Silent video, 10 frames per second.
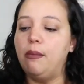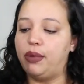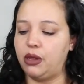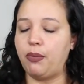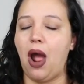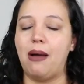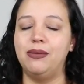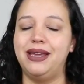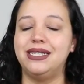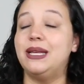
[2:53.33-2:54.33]
but the
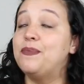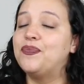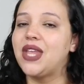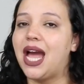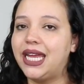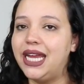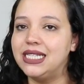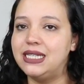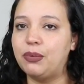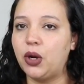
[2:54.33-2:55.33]
problem is I
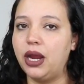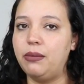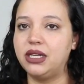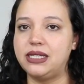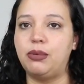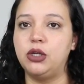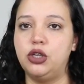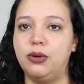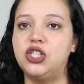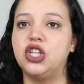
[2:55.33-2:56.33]
can't zipper it because I put
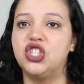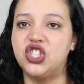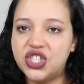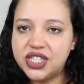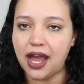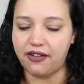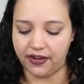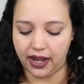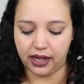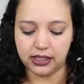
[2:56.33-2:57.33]
too much stuff
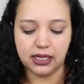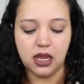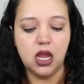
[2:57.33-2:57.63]
in it.